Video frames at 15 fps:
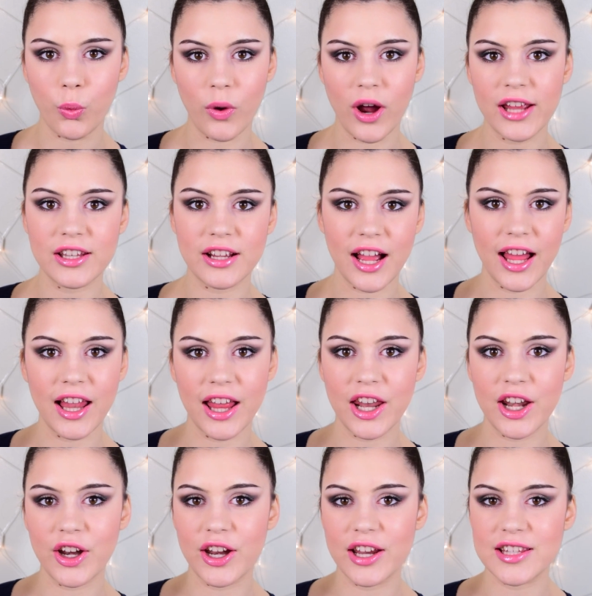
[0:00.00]
white
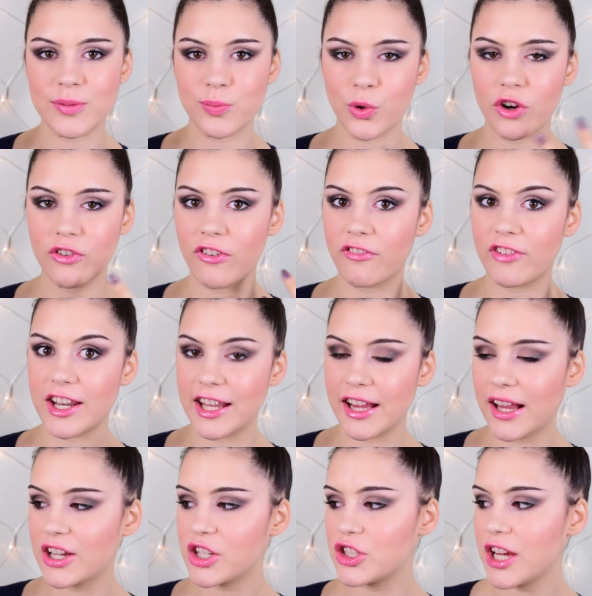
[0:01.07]
highlighter. It's more of a
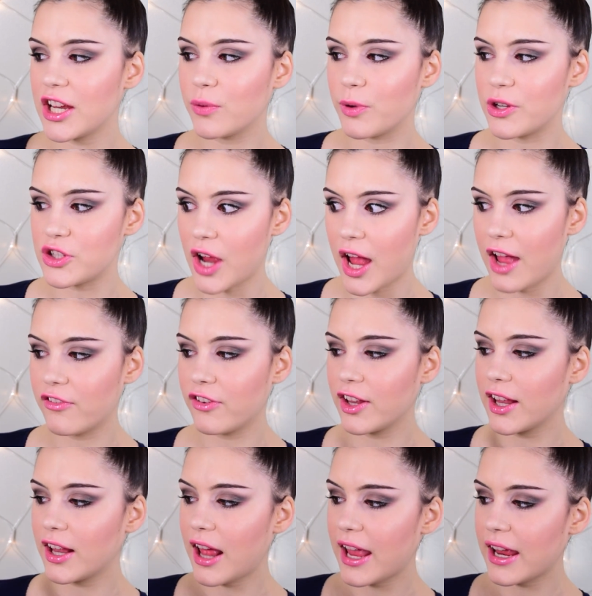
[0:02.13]
vanilla shade, which I
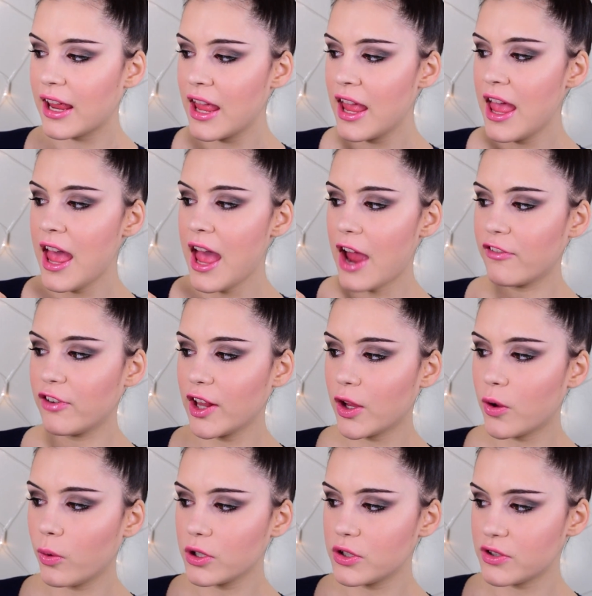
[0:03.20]
really like. A really
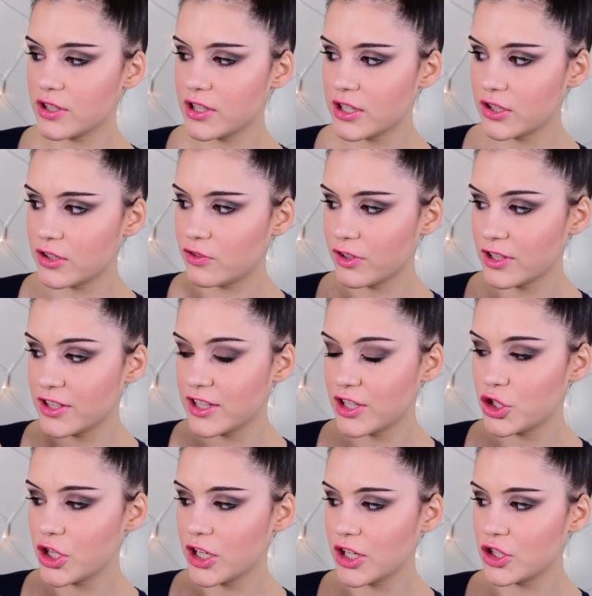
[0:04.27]
cool
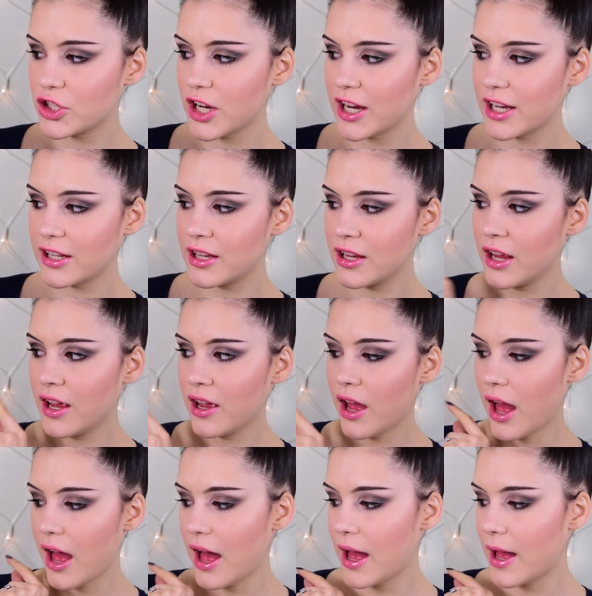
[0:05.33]
transitioning shade.
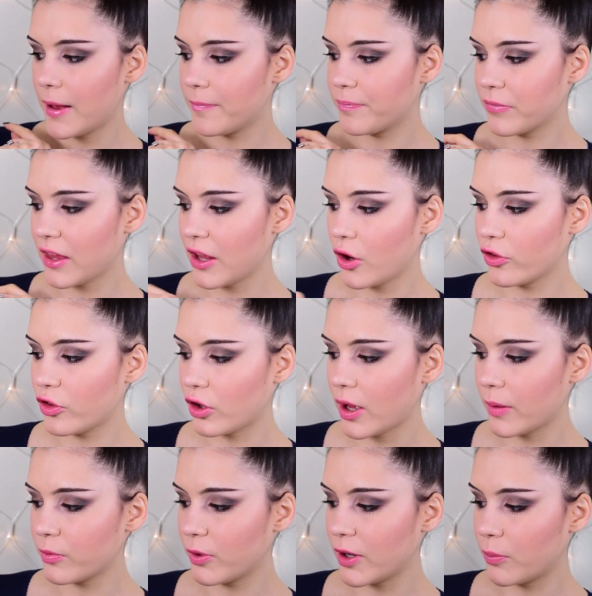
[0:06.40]
It also
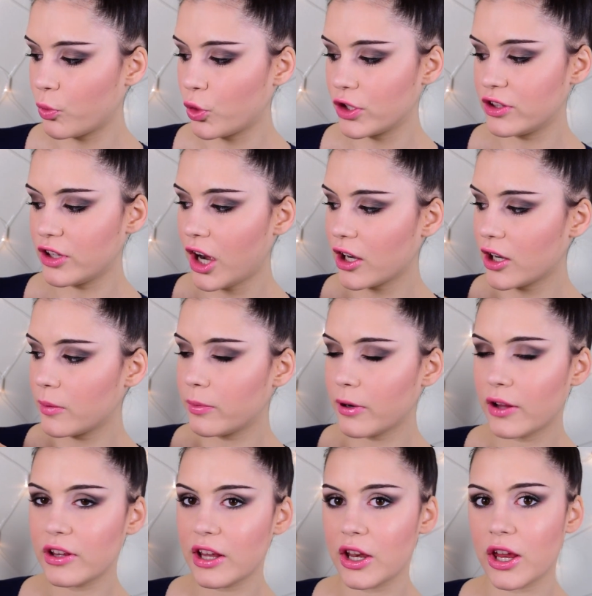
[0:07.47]
comes with a more darker
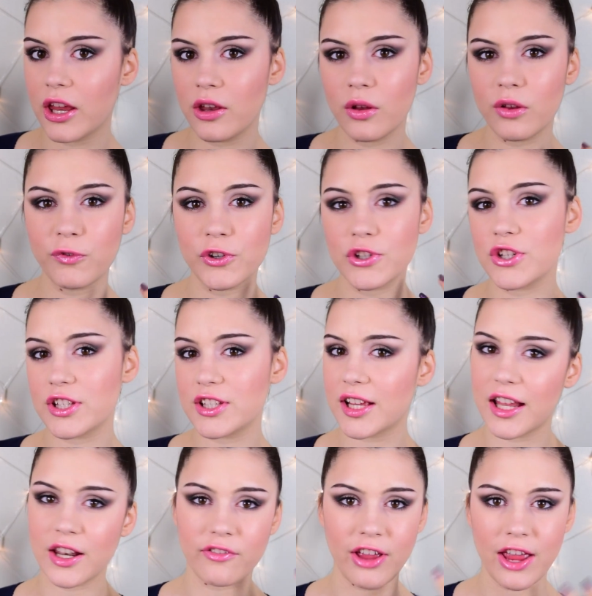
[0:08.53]
brown that you can use for just
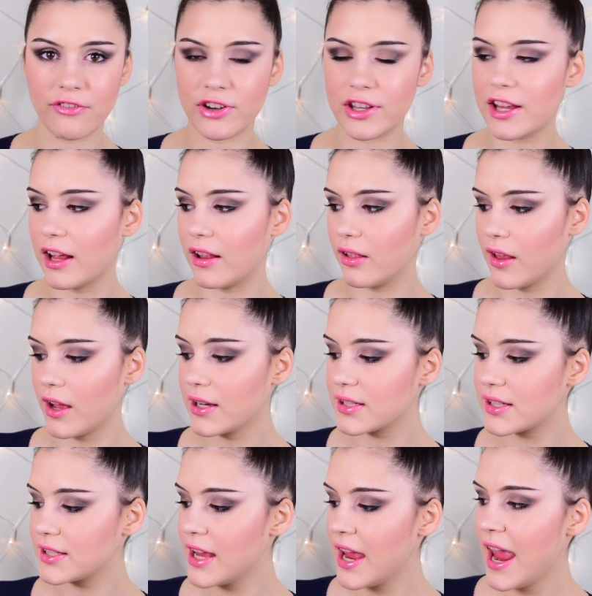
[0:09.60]
kind of everyday
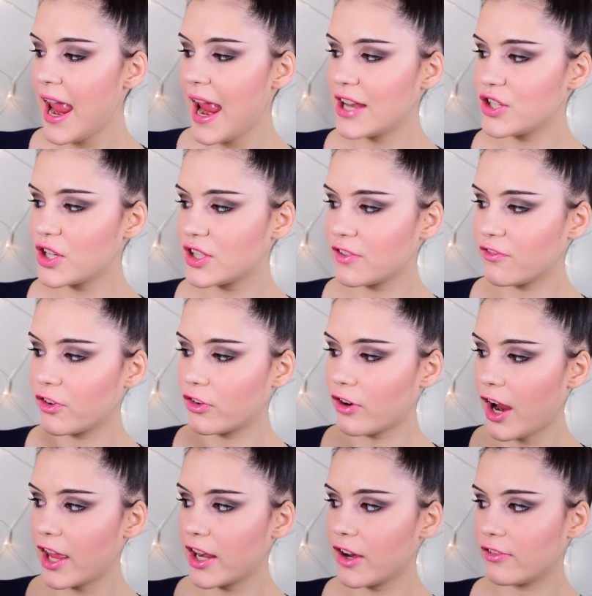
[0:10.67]
looks, and just a
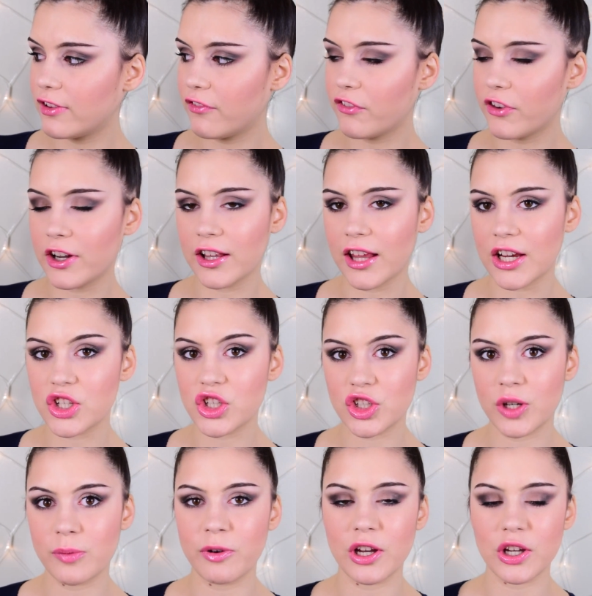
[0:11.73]
variety of different like
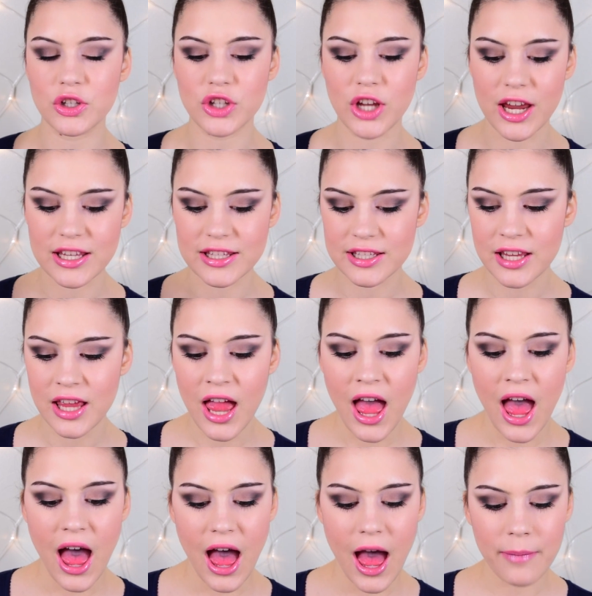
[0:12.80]
shimmering shades.
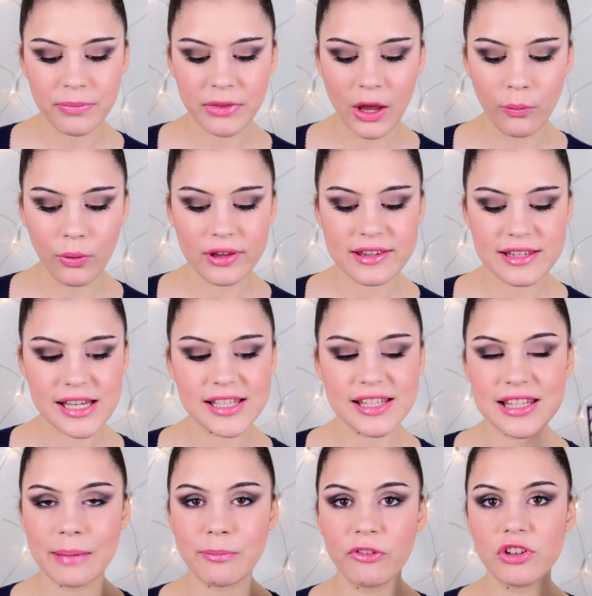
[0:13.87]
I will say
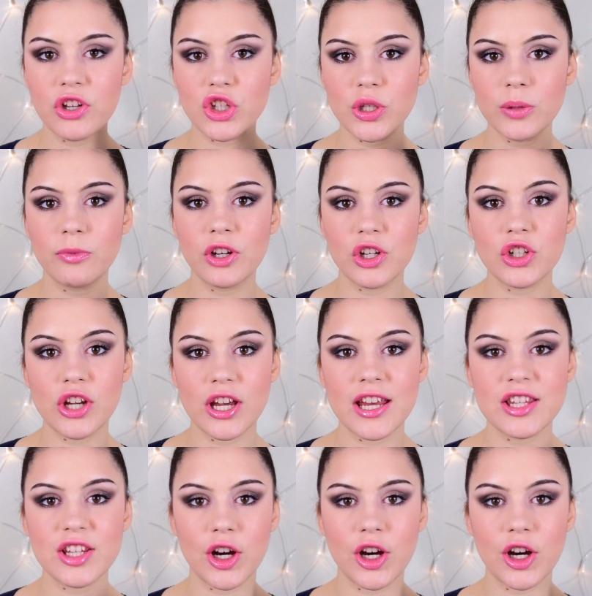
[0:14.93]
some of the shimmering shades